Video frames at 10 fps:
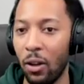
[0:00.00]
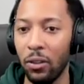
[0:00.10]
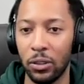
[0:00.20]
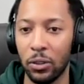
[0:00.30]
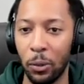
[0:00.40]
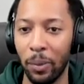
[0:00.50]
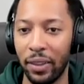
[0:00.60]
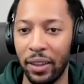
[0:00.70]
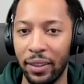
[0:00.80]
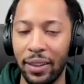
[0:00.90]
oh, this is cool, but
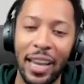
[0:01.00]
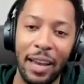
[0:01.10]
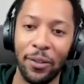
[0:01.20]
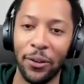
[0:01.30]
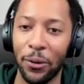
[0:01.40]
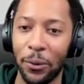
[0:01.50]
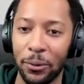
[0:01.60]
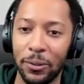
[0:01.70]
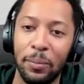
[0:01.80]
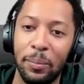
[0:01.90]
then they have their
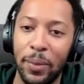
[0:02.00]
own